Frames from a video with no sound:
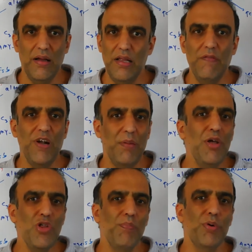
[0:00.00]

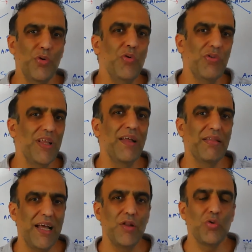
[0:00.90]
inflammation process
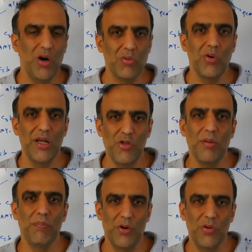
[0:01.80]
and the
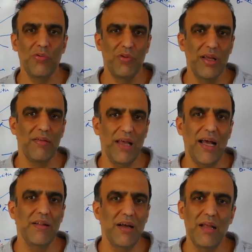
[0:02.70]
coagulation process.
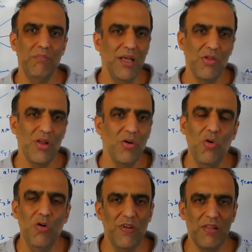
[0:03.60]
And I mentioned
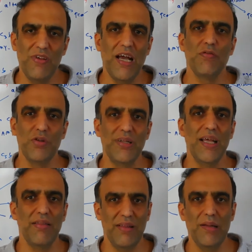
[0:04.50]
always we have to
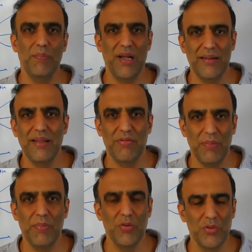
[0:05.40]
test in the blood test
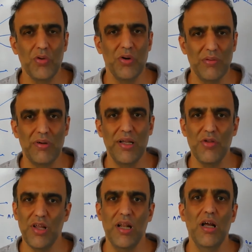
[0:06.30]
about the
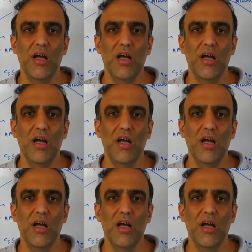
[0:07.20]
coagulation.